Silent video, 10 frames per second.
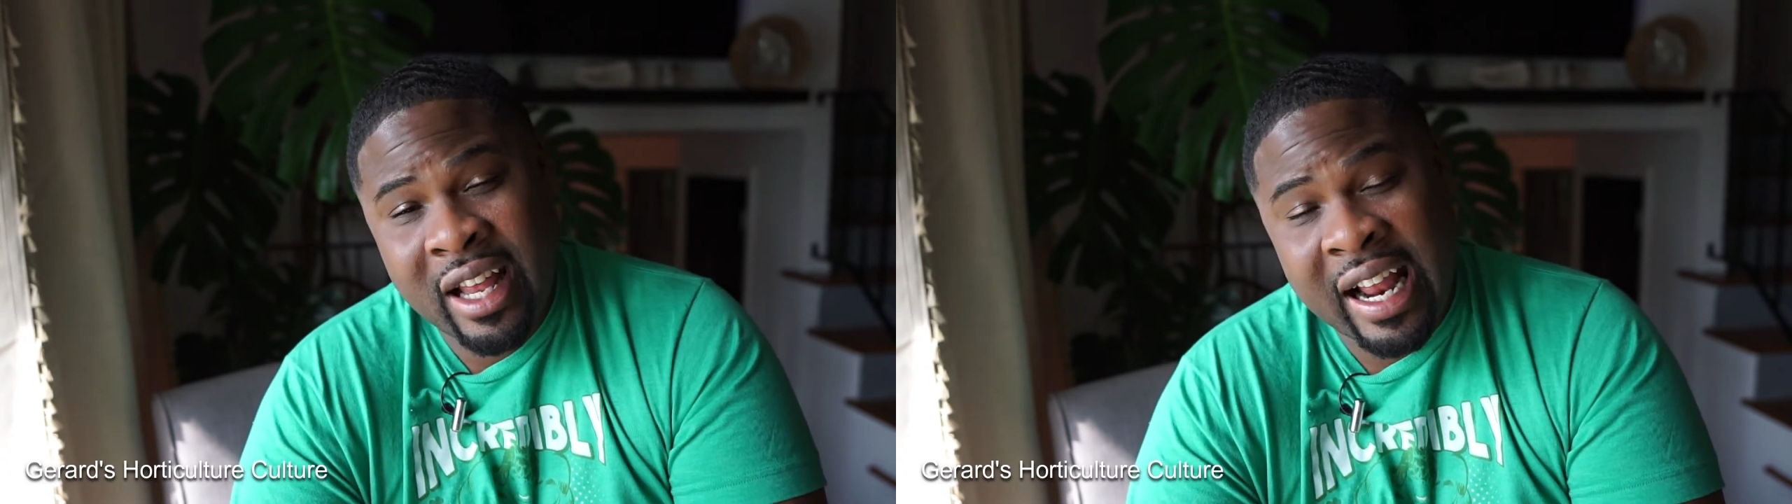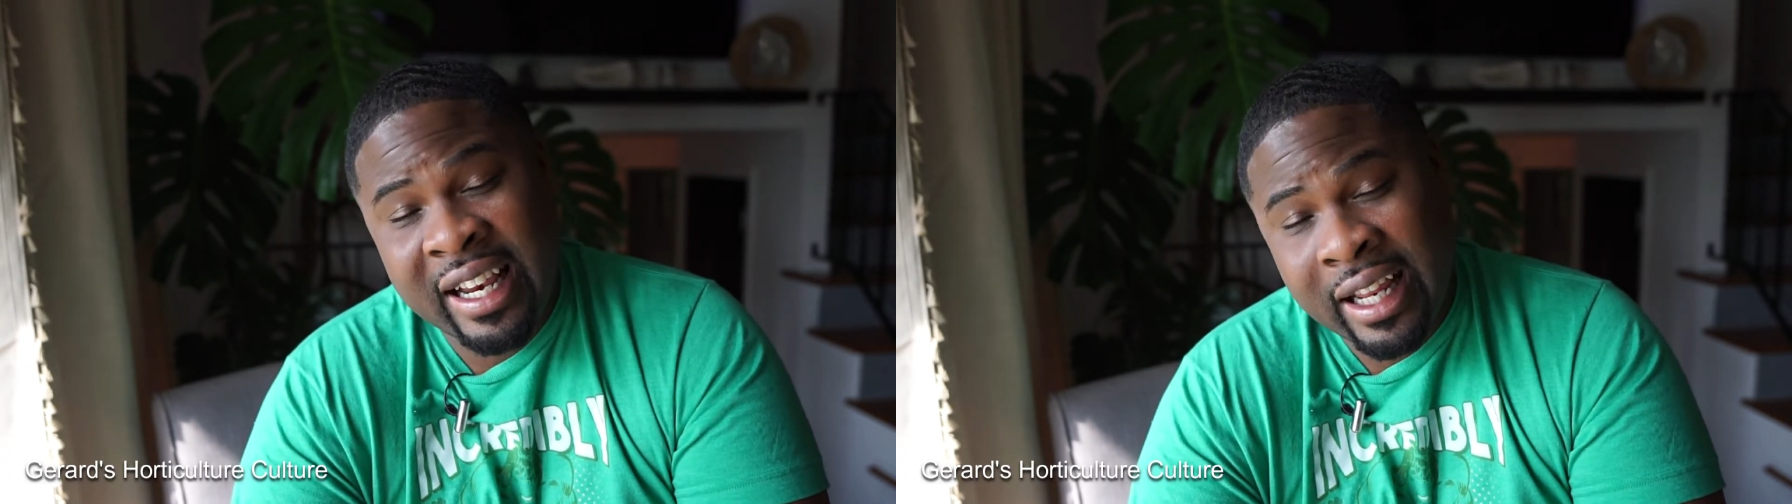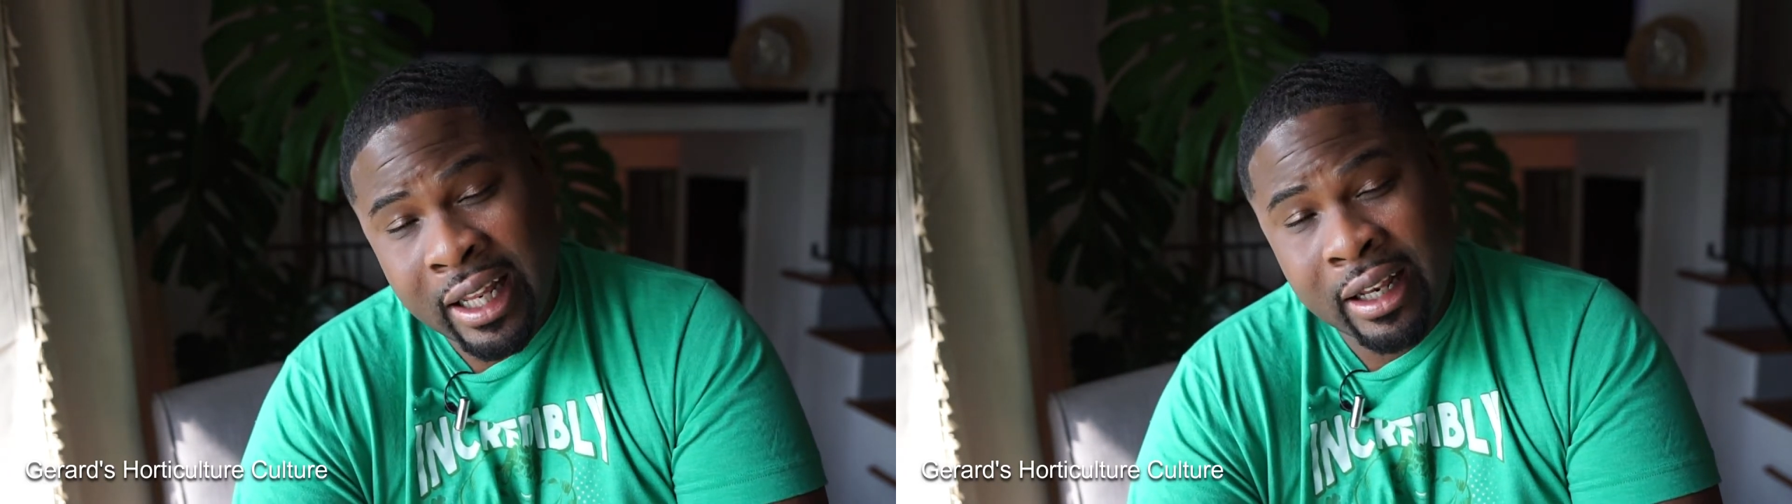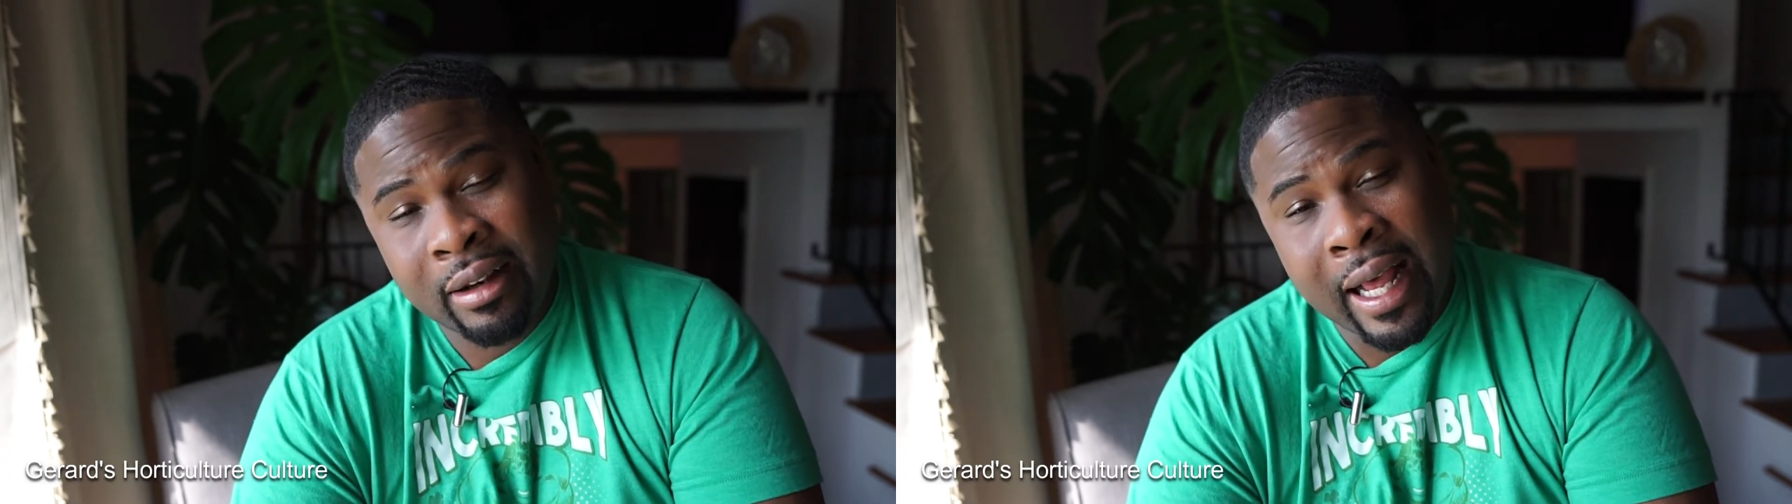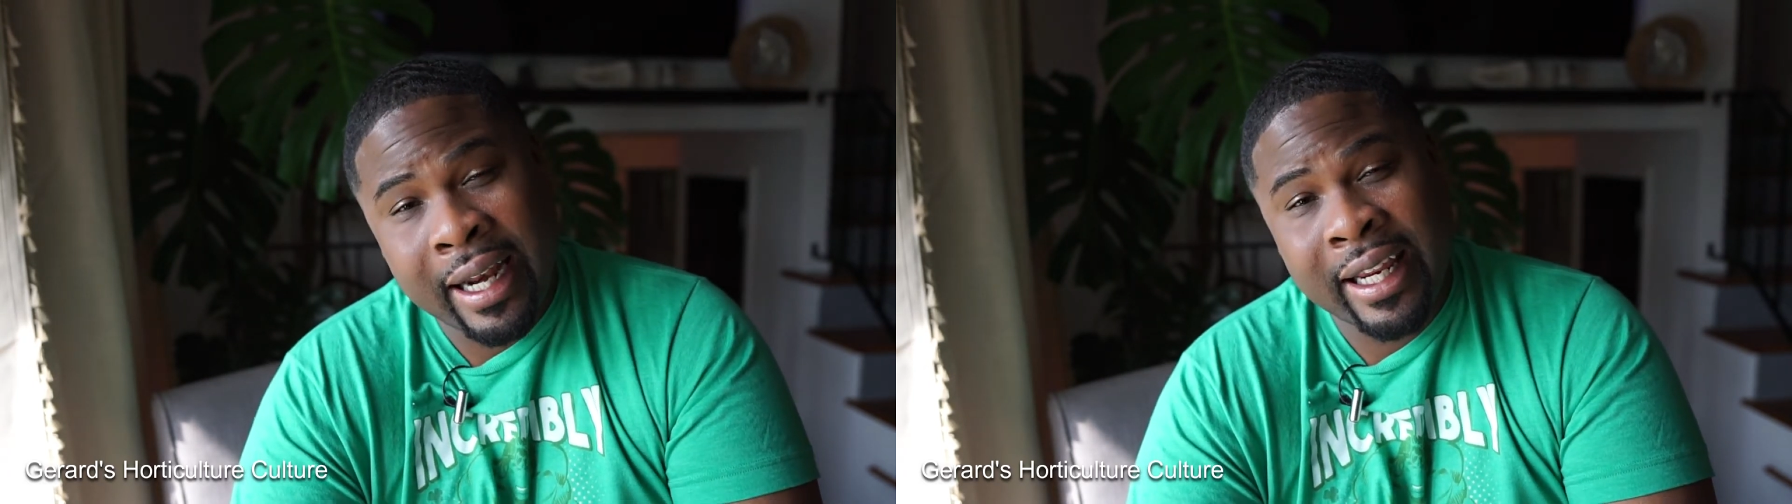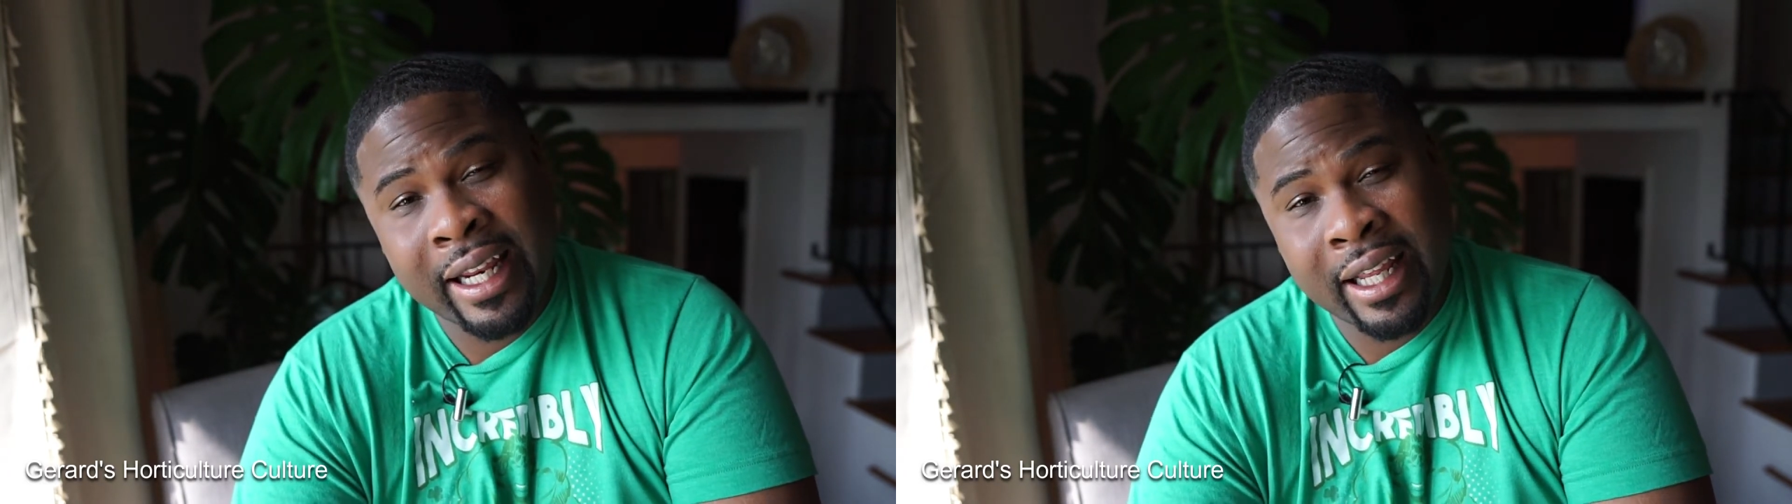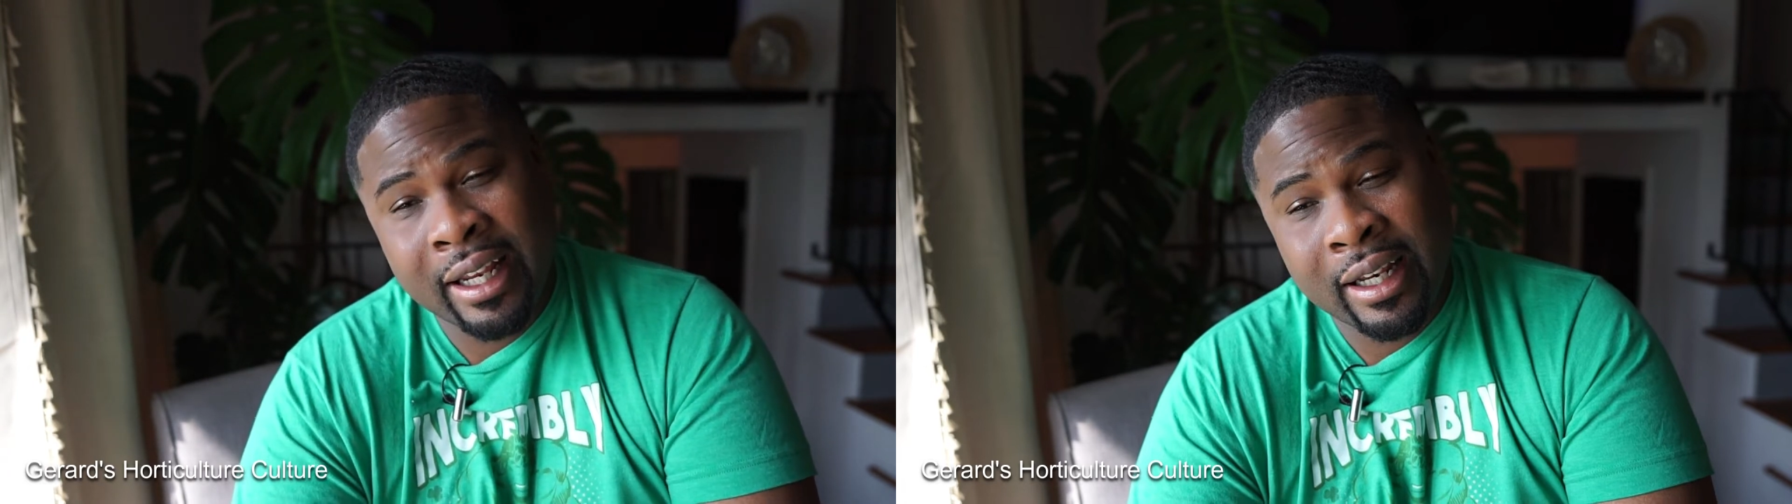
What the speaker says: I need it. I need it.